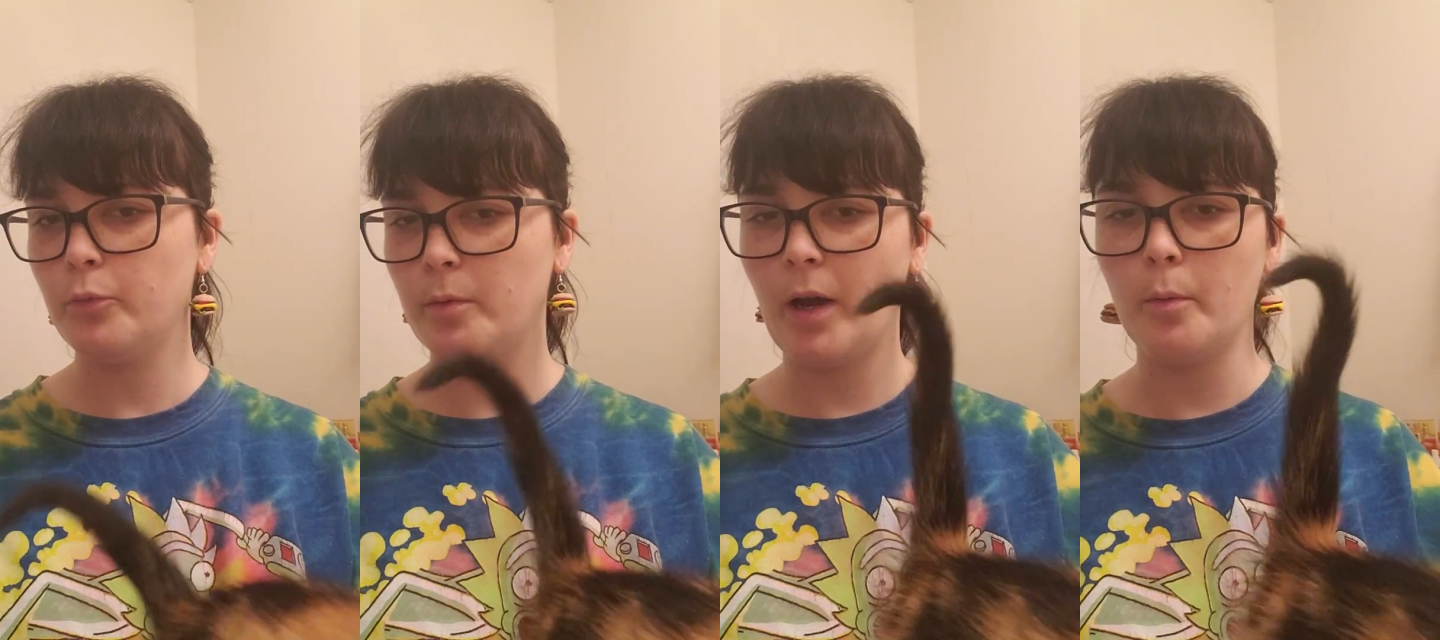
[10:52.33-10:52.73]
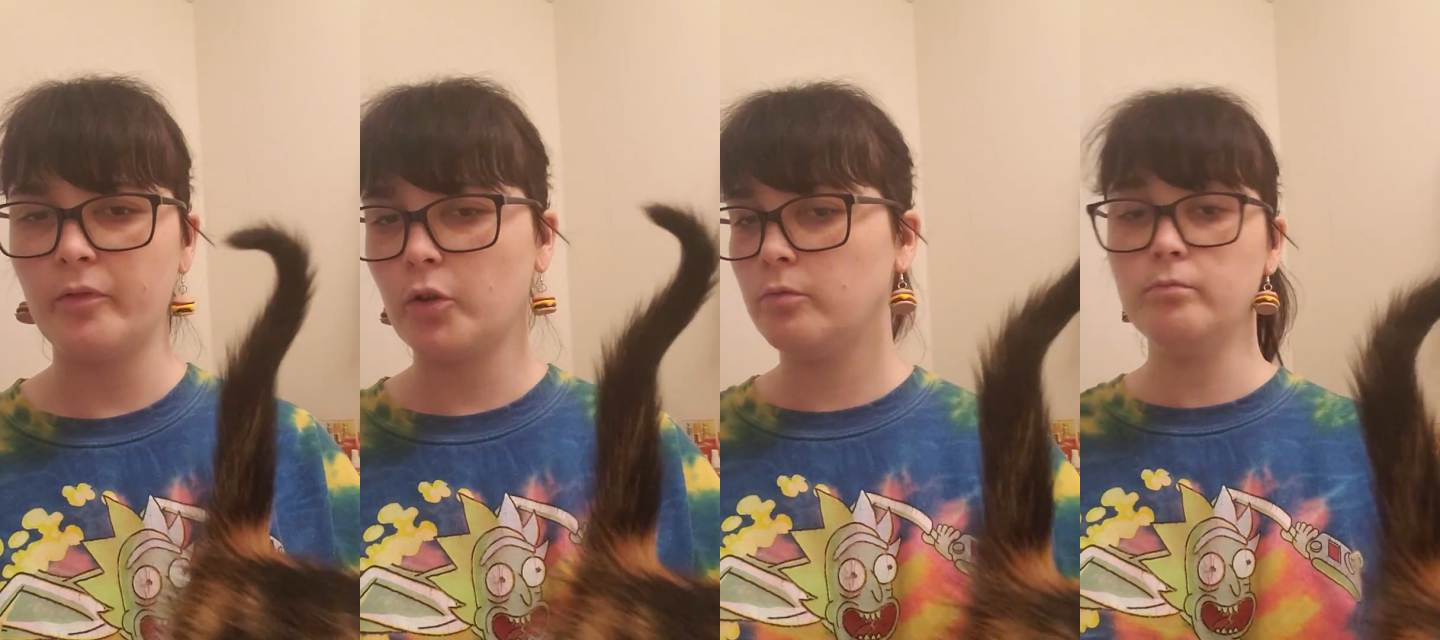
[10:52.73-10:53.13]
with the Powerpuff
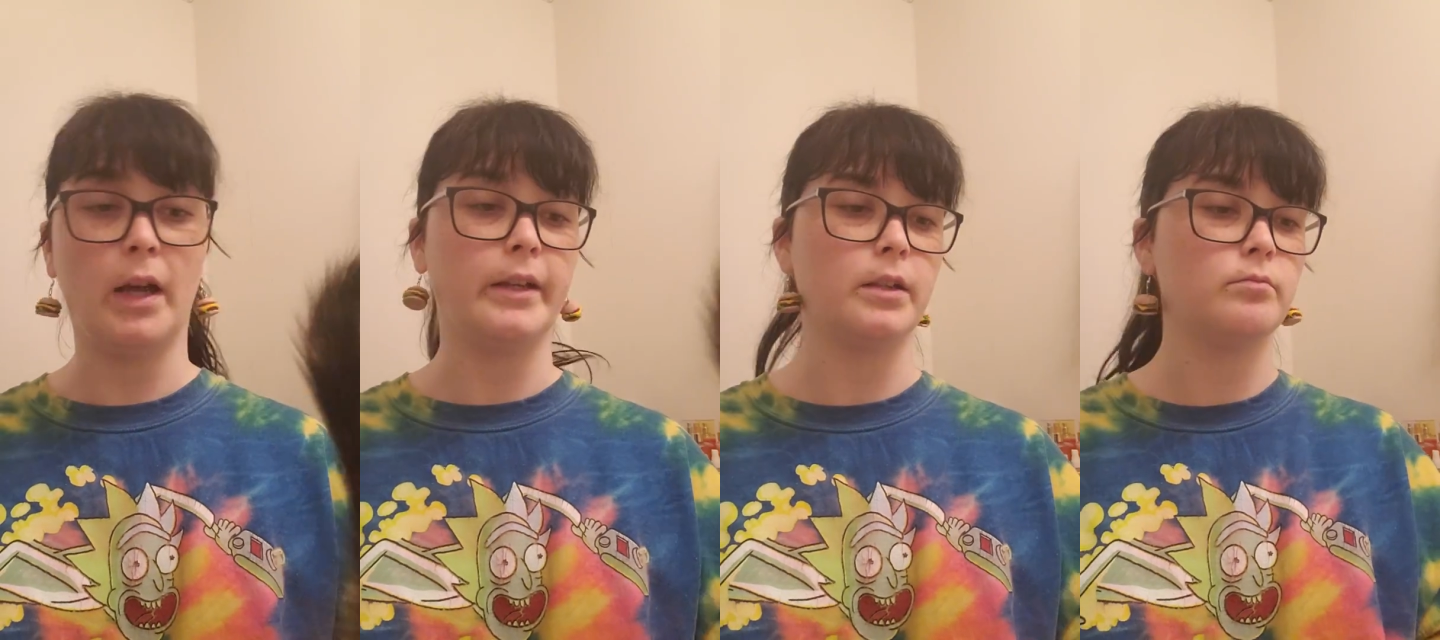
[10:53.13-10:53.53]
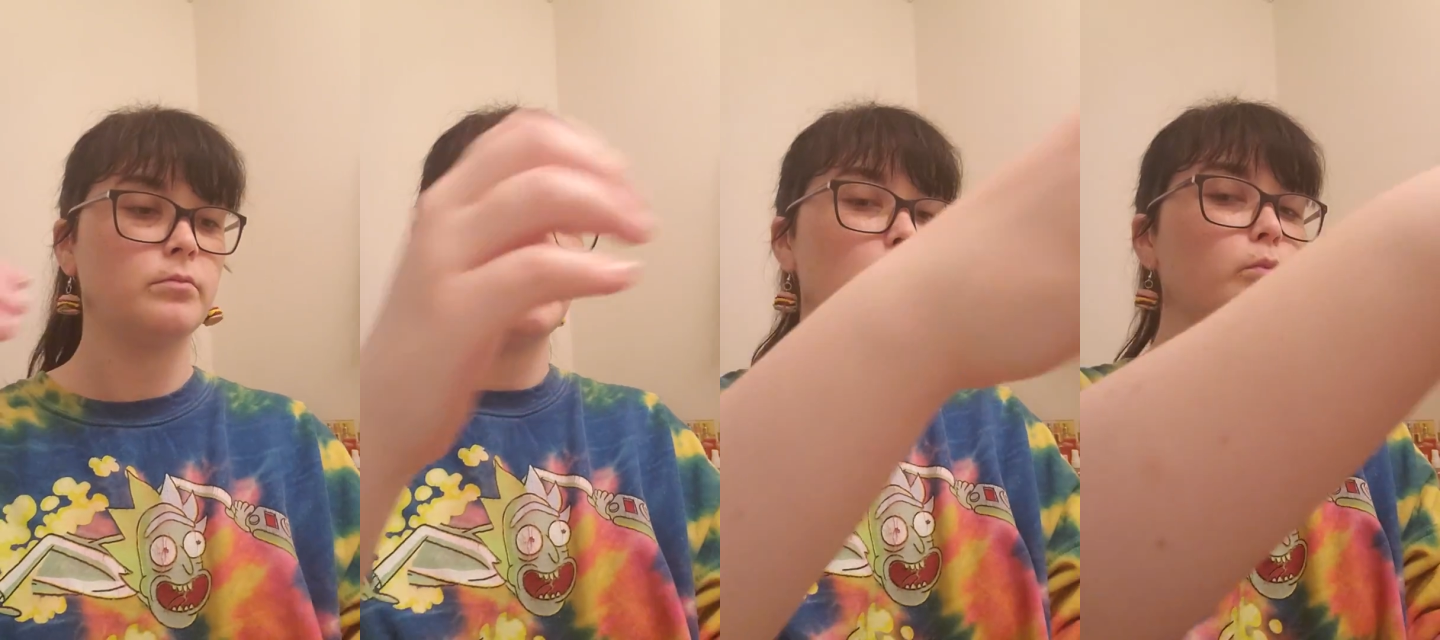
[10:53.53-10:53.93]
Girl? I did.
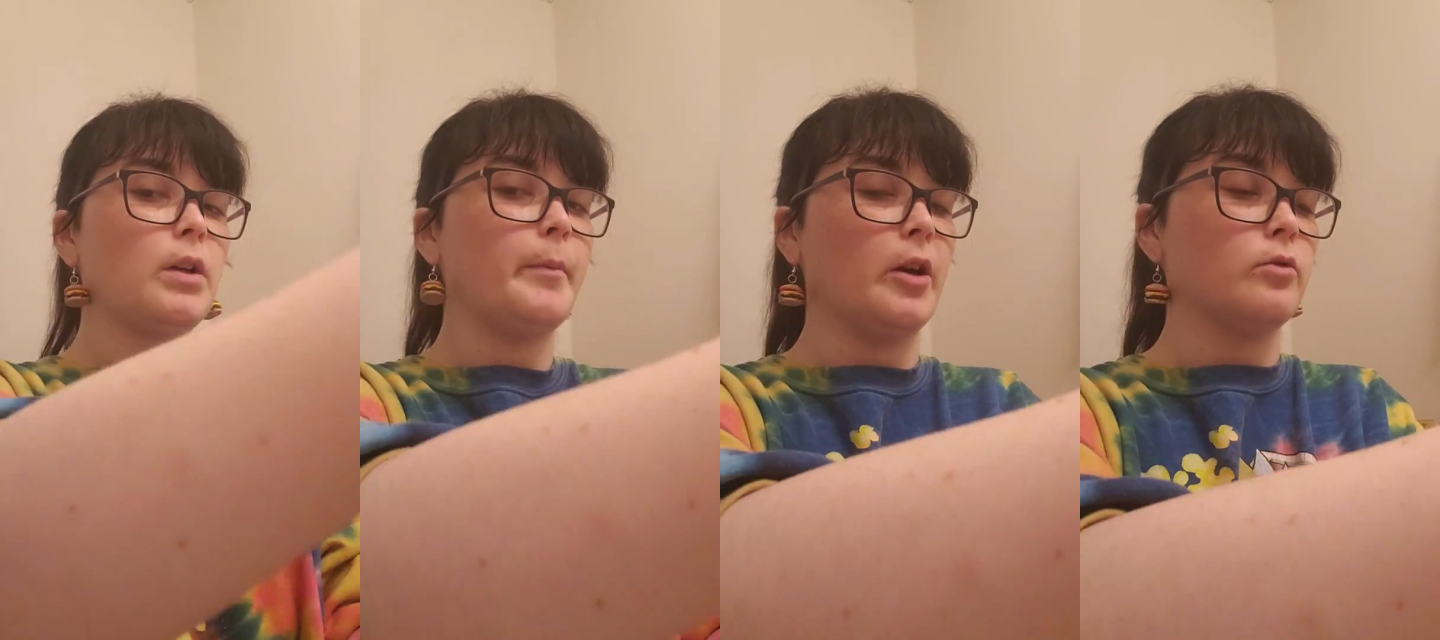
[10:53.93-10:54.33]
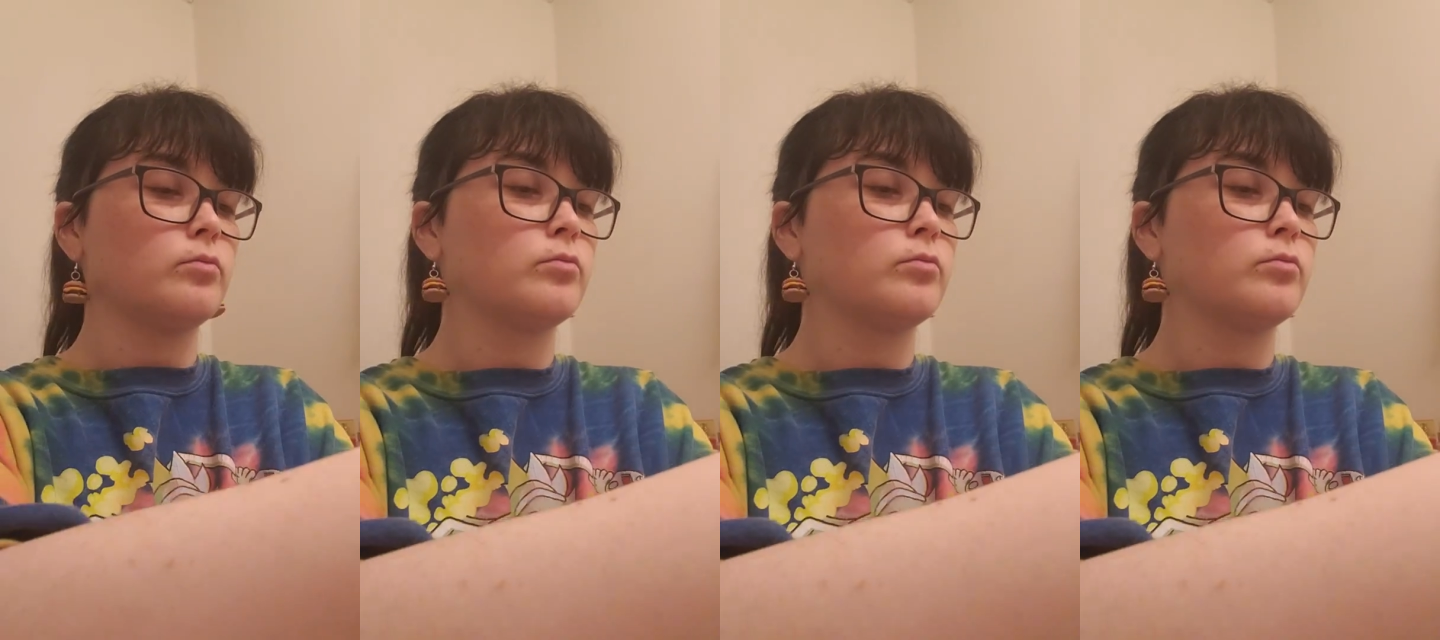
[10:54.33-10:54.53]
You come here.